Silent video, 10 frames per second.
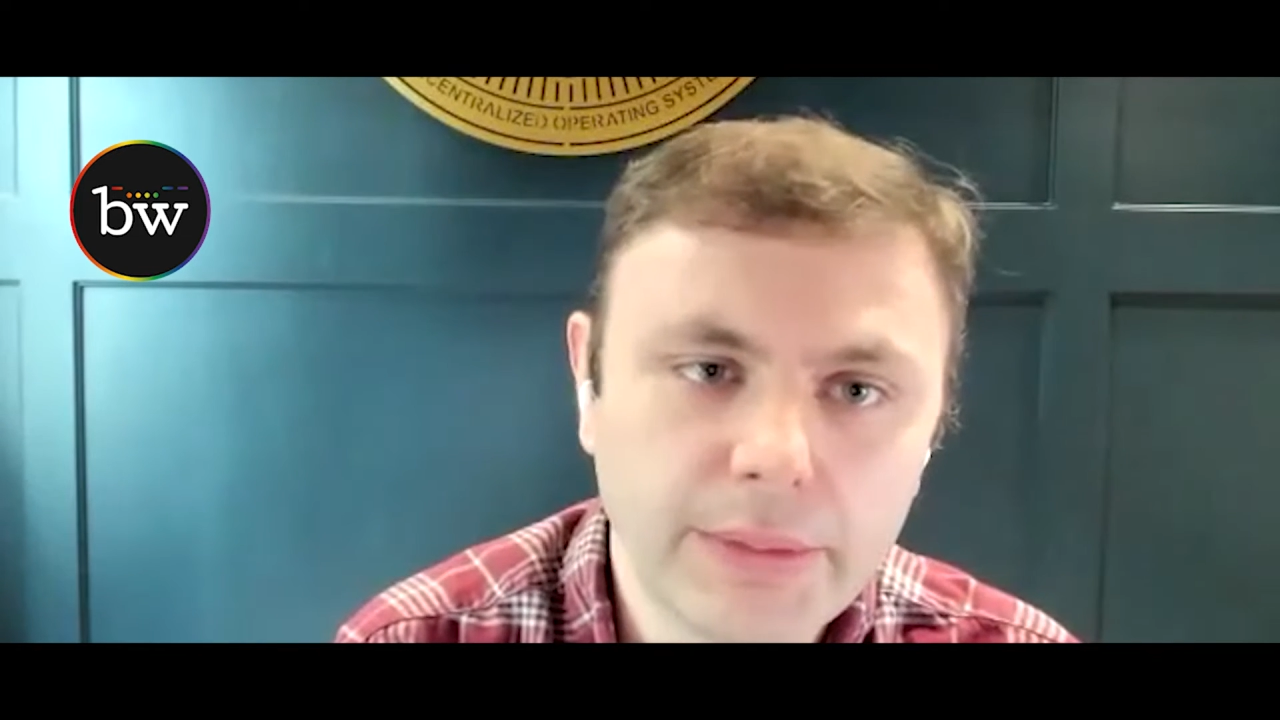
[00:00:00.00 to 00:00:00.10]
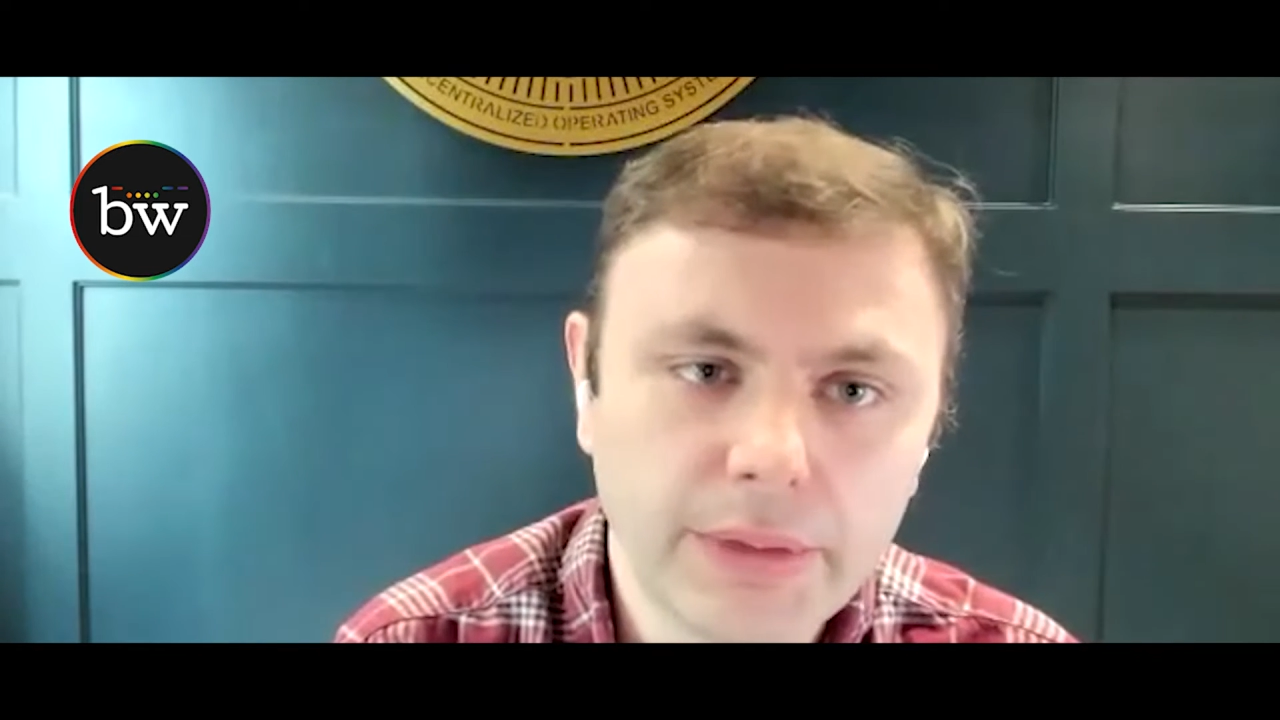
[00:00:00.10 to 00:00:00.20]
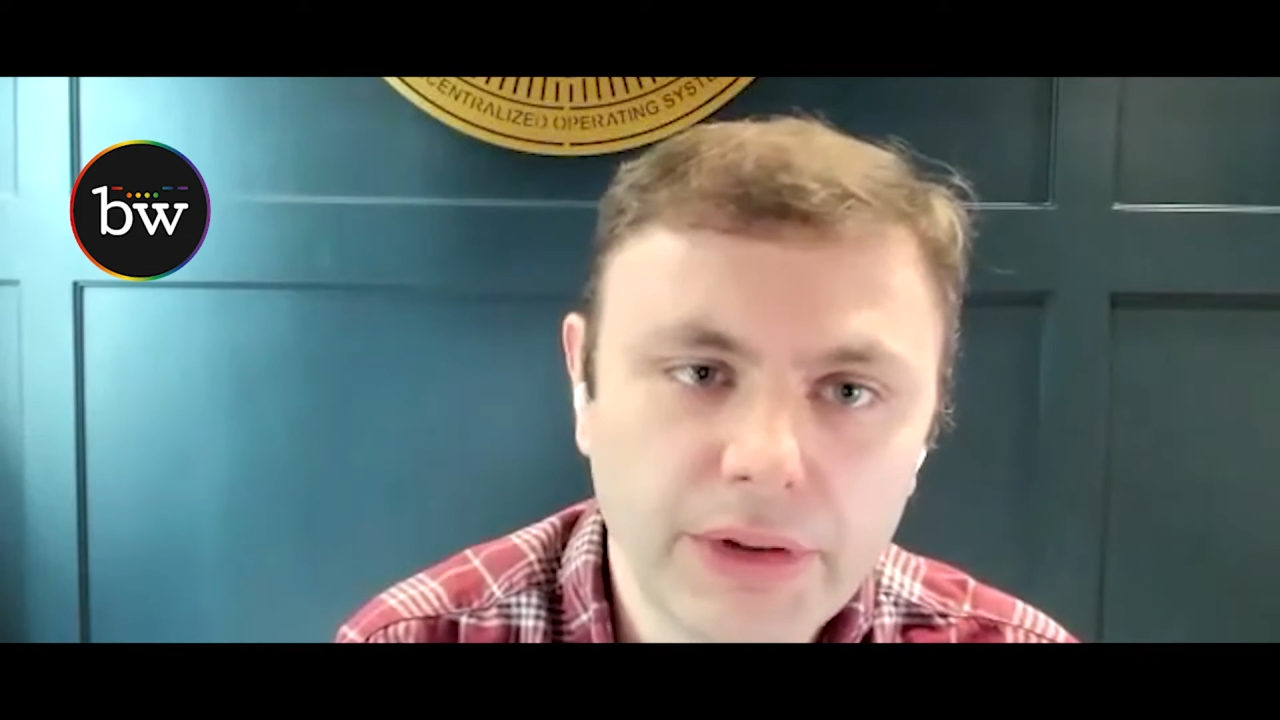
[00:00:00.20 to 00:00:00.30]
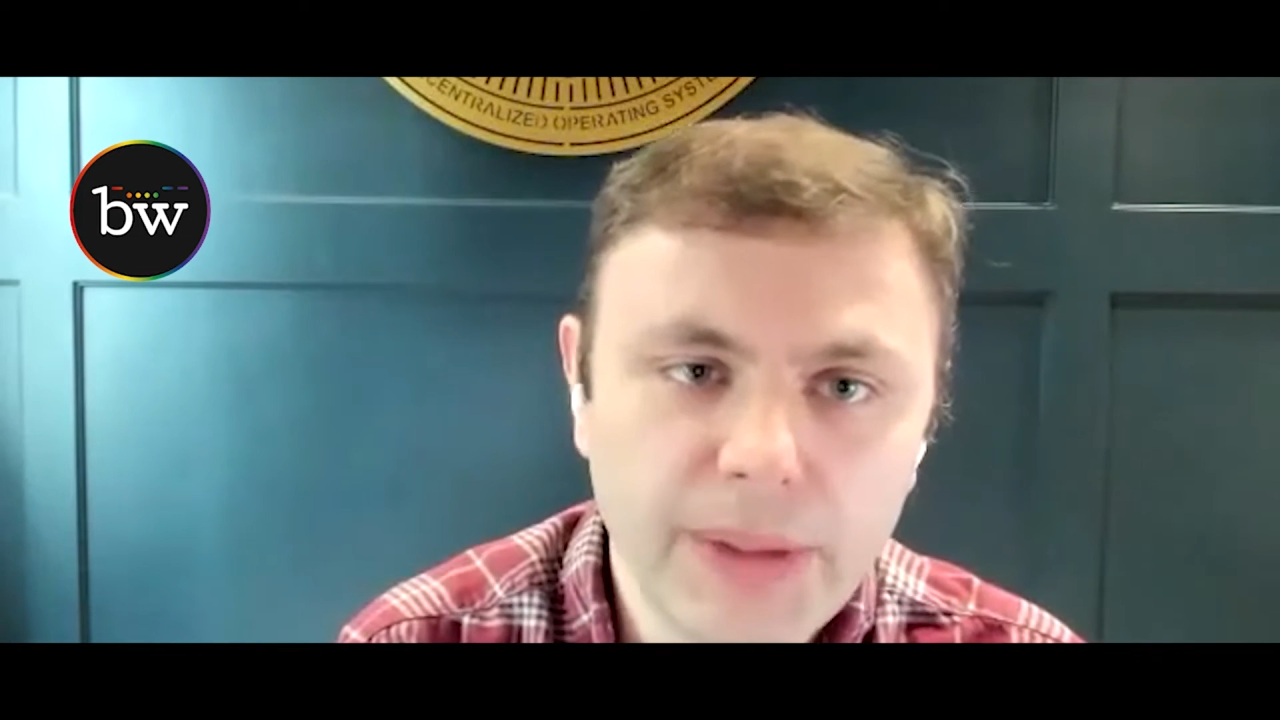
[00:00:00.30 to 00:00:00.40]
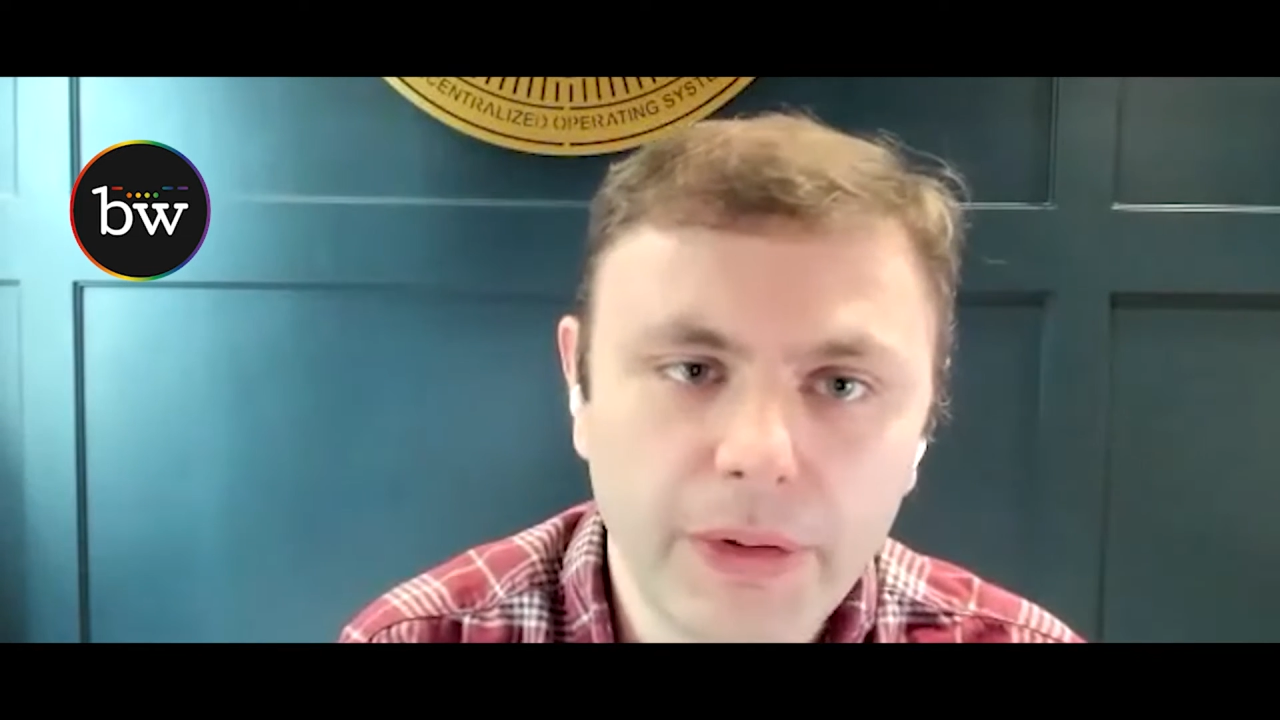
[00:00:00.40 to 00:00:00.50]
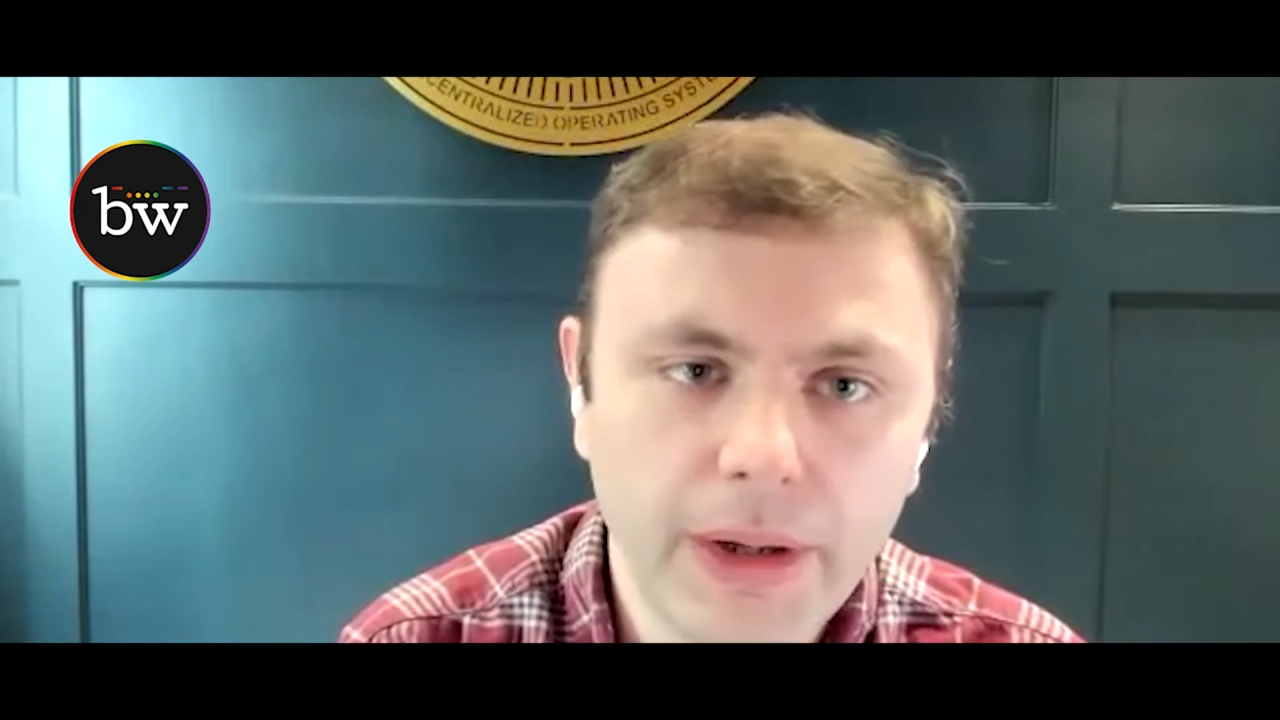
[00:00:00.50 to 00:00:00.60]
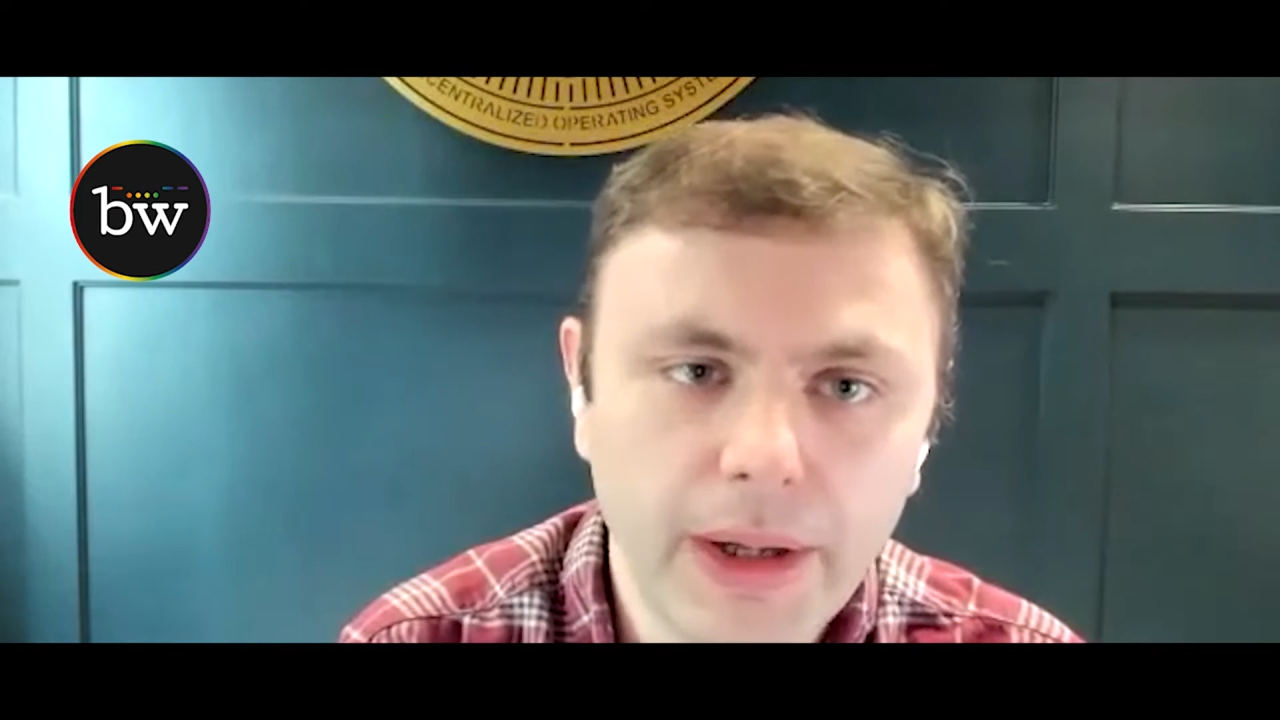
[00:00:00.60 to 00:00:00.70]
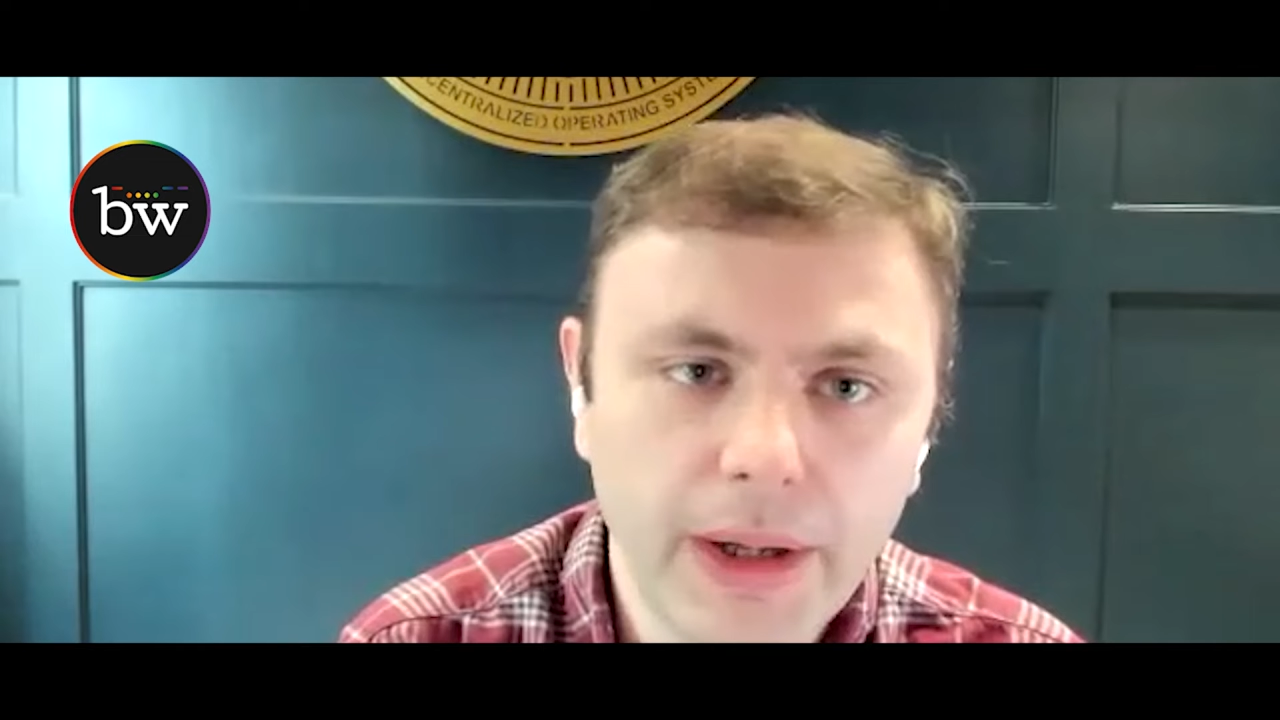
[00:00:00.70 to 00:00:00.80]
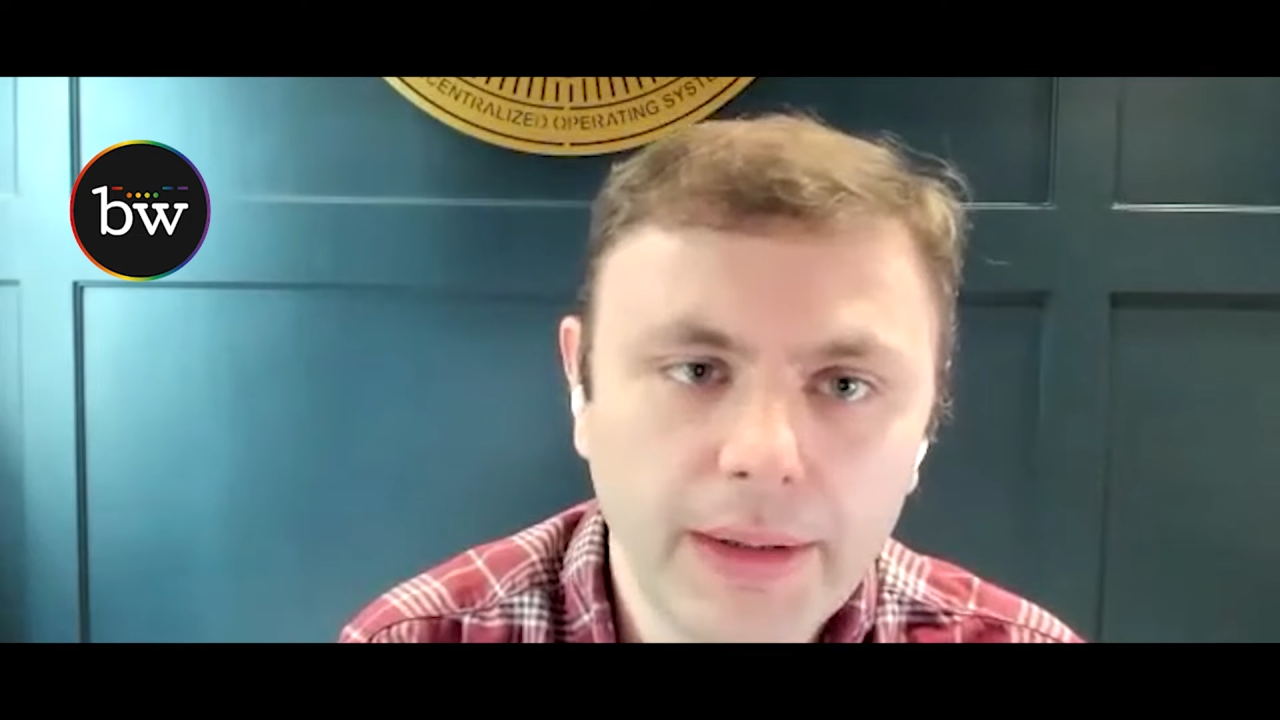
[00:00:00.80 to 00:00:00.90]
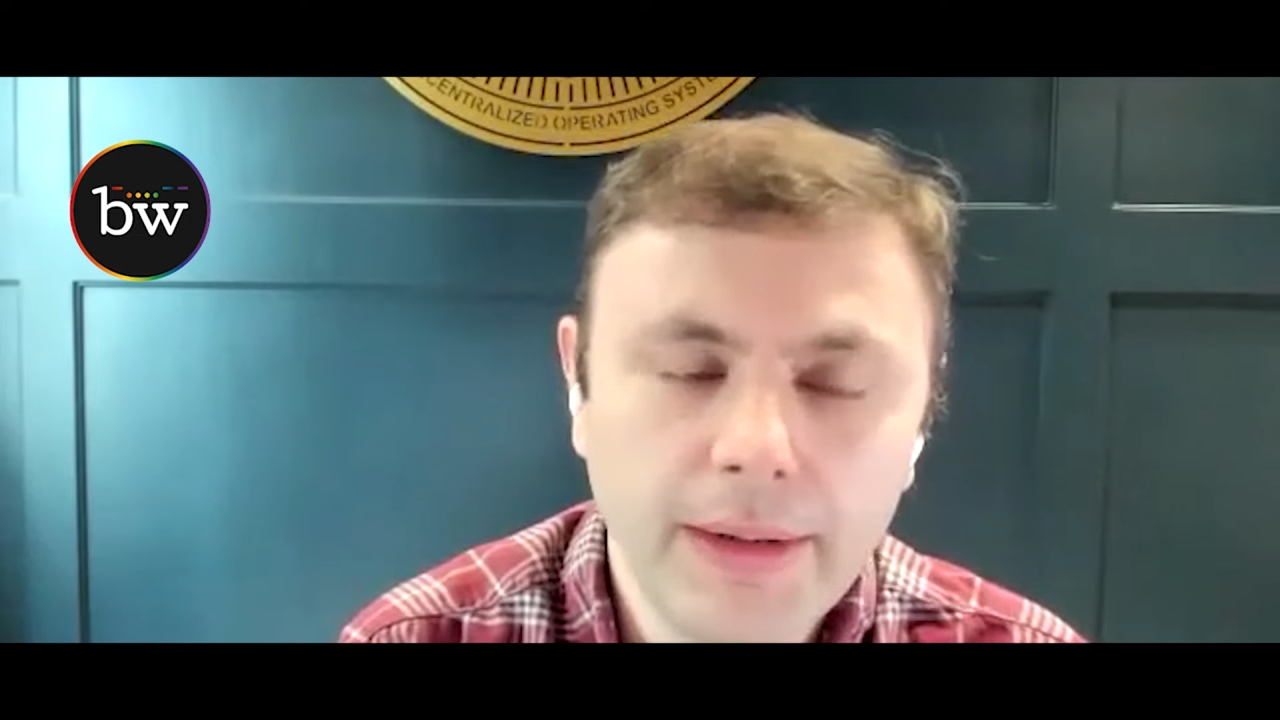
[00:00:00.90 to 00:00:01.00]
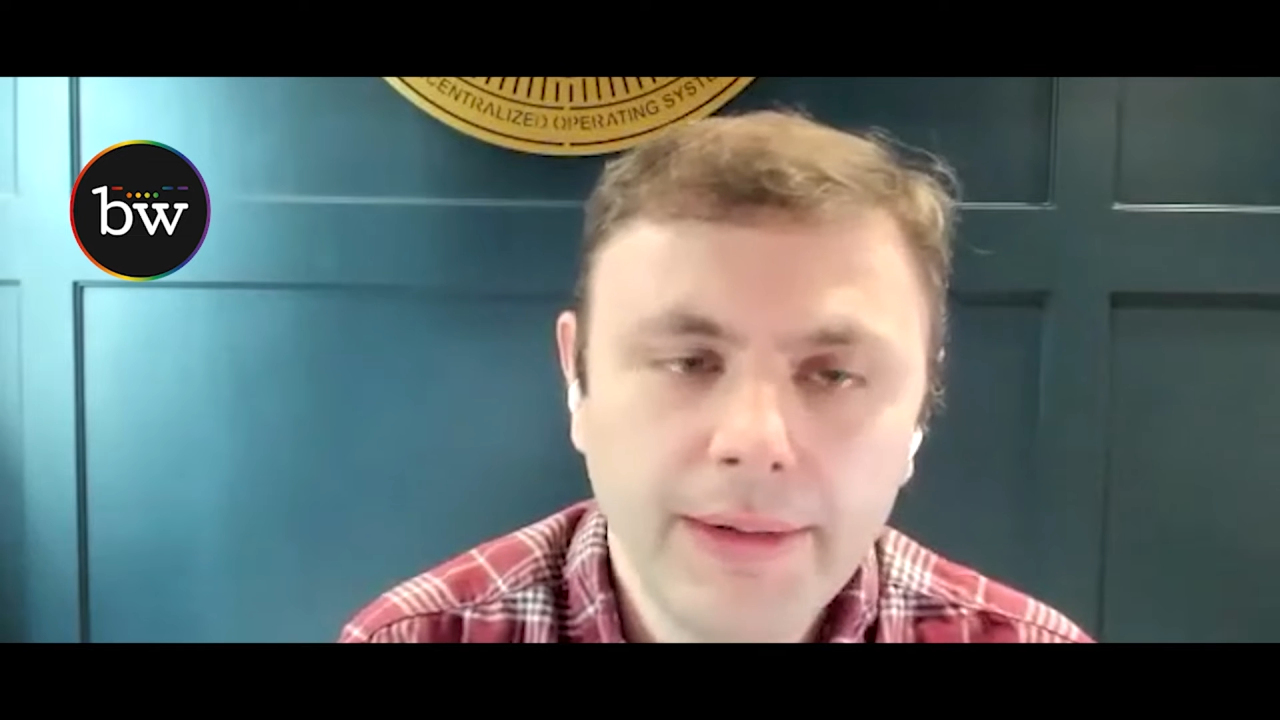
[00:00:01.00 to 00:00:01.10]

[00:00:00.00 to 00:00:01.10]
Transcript: were legitimate or not